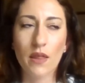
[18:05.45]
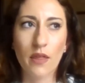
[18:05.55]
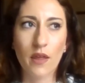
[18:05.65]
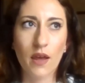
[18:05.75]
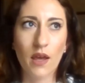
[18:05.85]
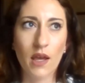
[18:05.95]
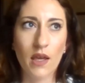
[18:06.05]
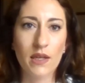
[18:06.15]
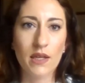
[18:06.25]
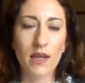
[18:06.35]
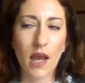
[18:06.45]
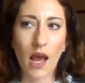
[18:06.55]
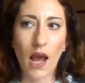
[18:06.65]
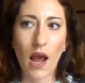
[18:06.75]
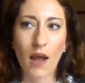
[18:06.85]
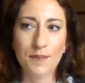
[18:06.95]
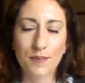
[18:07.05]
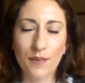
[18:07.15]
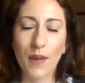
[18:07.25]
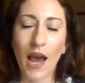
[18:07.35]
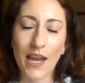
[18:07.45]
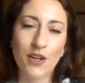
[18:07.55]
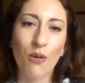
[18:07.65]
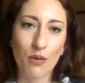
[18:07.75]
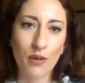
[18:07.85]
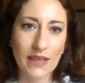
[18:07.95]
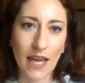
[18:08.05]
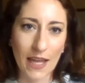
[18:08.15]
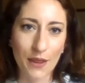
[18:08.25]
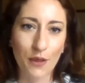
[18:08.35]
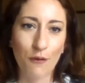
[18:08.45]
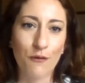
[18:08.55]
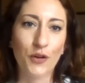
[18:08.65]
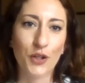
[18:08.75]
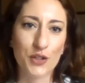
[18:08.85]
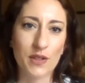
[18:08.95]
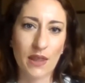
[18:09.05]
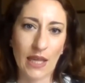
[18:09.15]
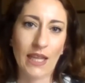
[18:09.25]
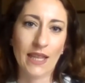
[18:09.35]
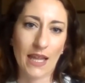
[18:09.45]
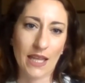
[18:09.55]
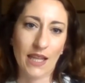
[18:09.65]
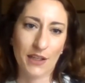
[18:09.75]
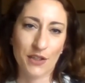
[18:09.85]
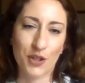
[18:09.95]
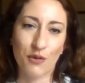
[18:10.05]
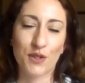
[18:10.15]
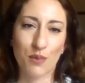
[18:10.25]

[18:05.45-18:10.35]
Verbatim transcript: the I don't think that the first thing that they like to do is